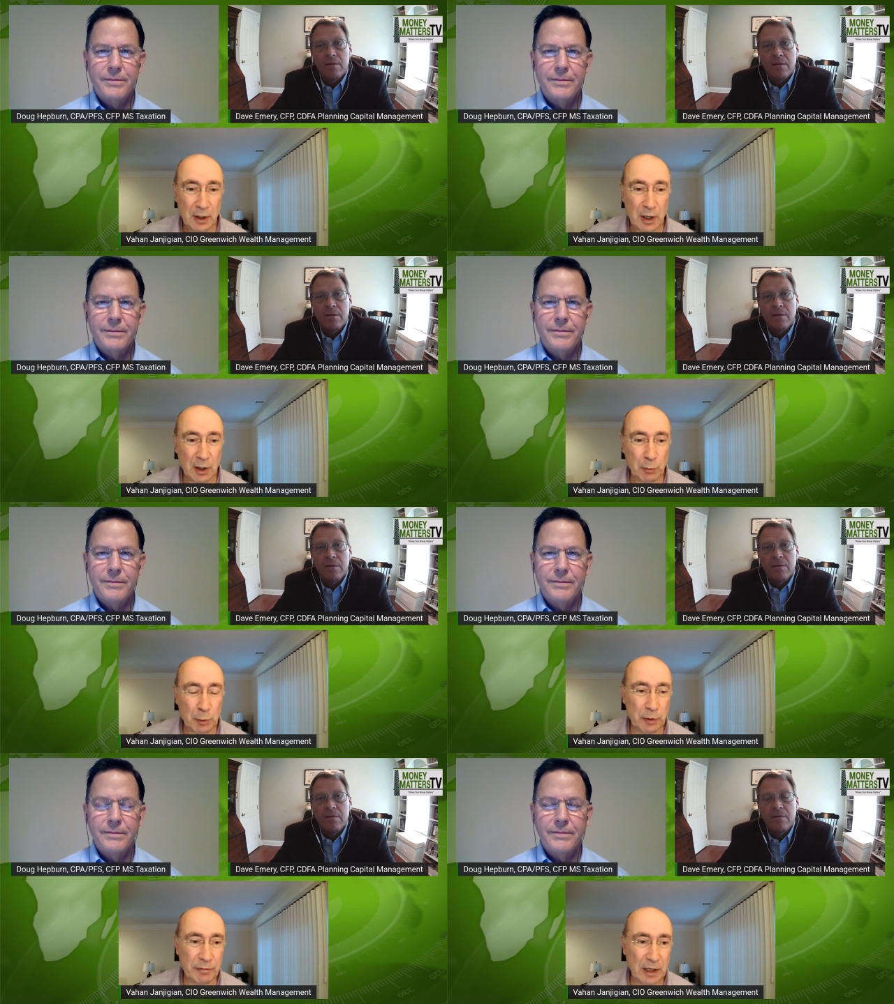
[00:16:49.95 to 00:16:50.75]
Speaker 1: uh, when
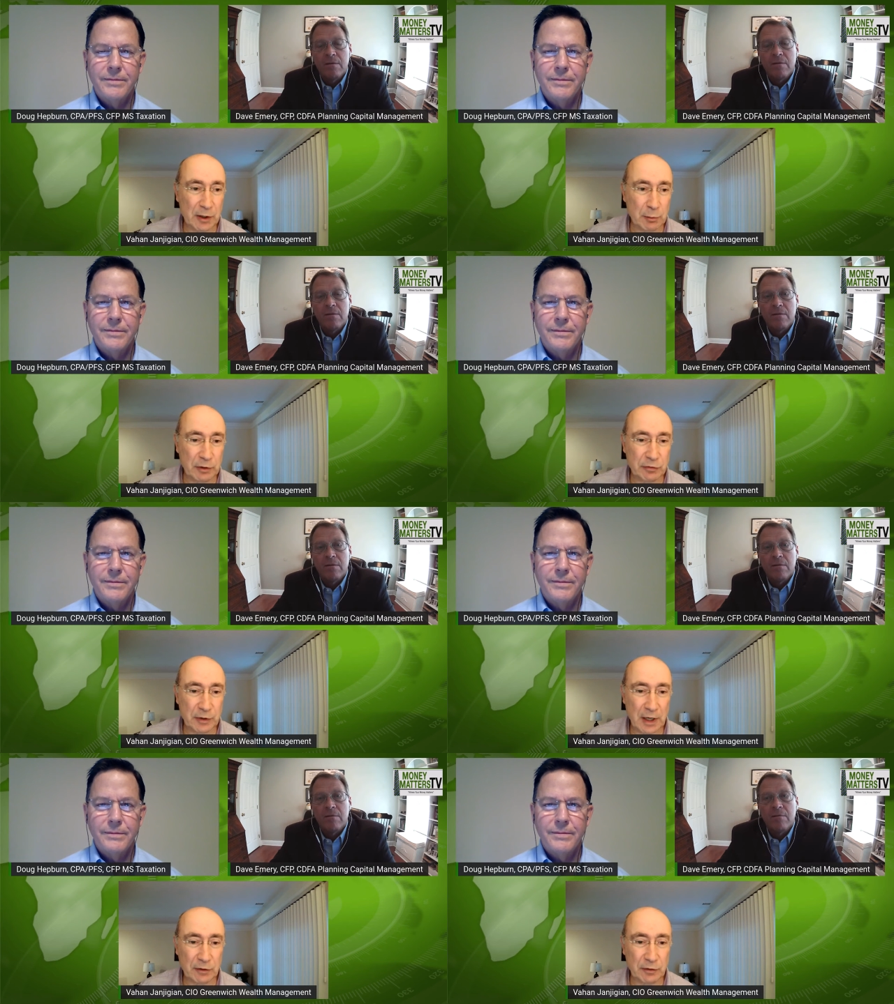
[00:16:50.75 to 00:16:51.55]
we're valuing
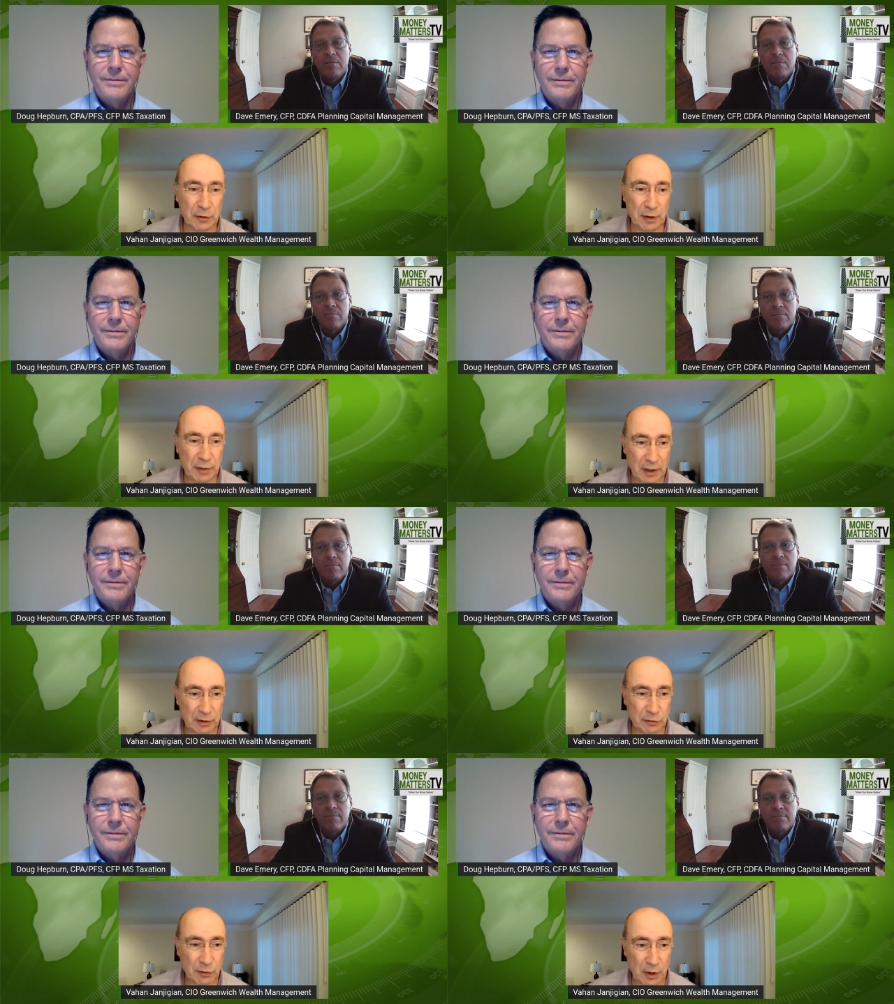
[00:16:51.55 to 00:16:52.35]
stocks, and
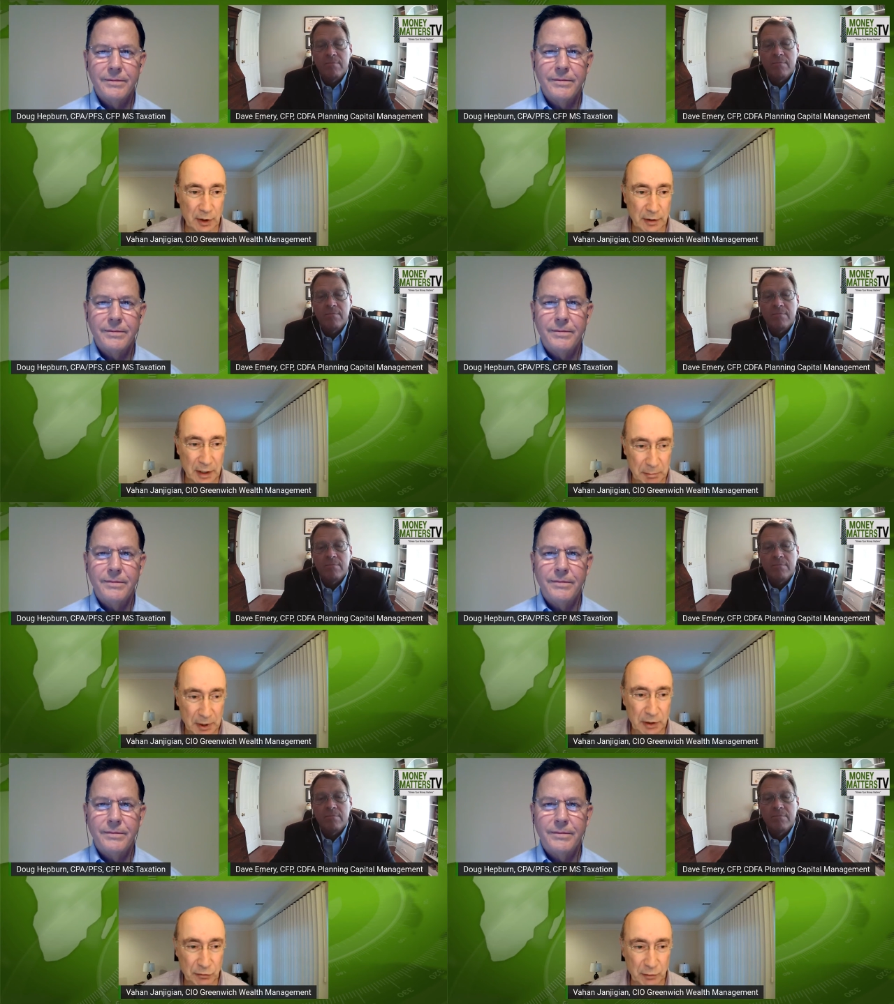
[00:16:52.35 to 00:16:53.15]
dividends are a
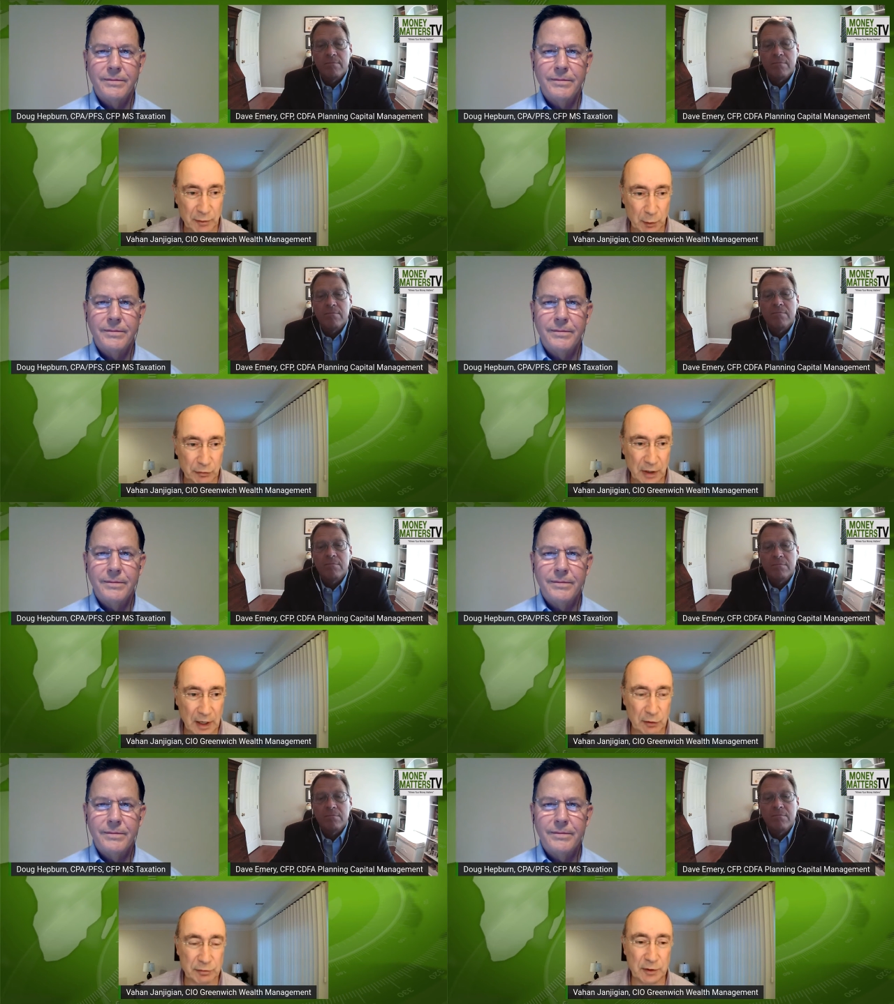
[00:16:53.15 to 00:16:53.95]
piece of those
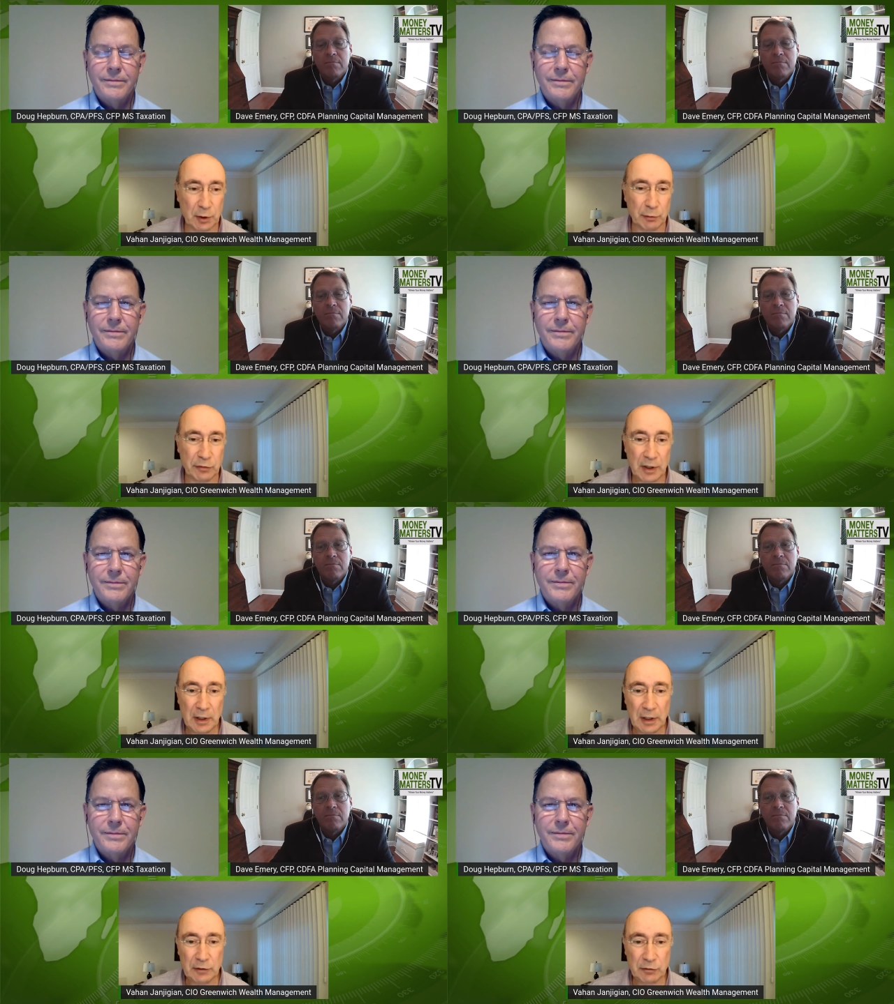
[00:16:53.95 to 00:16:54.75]
cash flows.
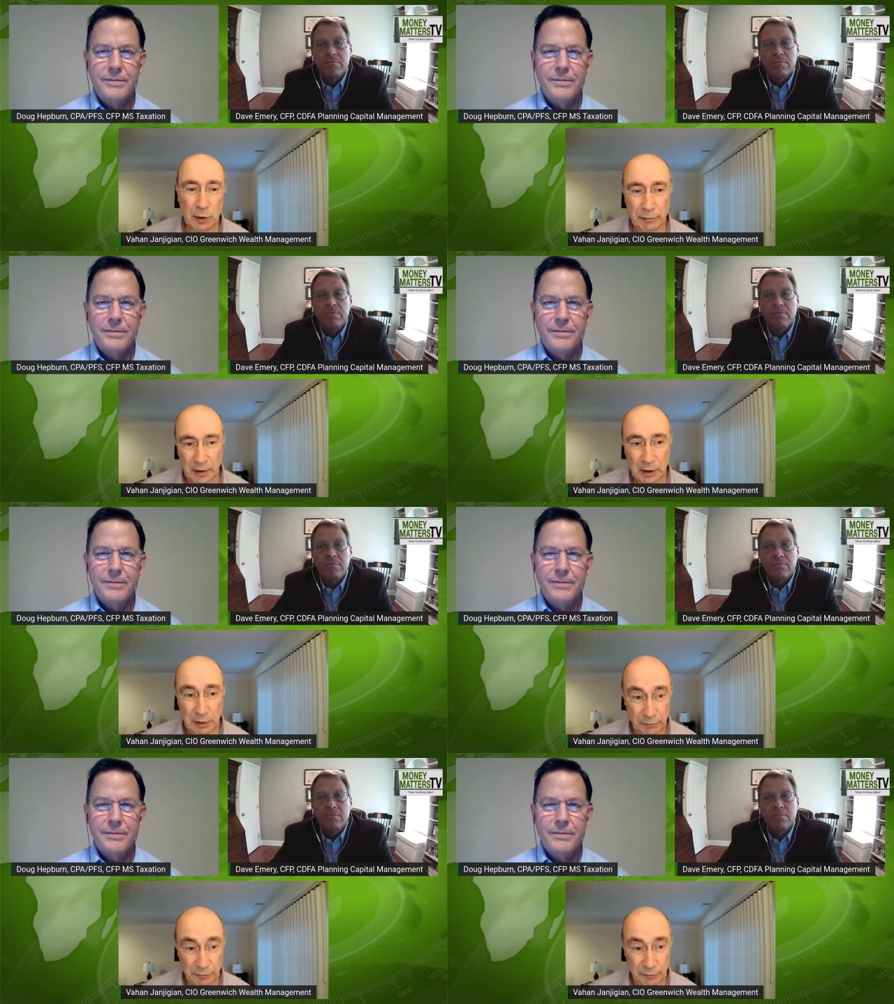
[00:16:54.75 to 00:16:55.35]
So, if a,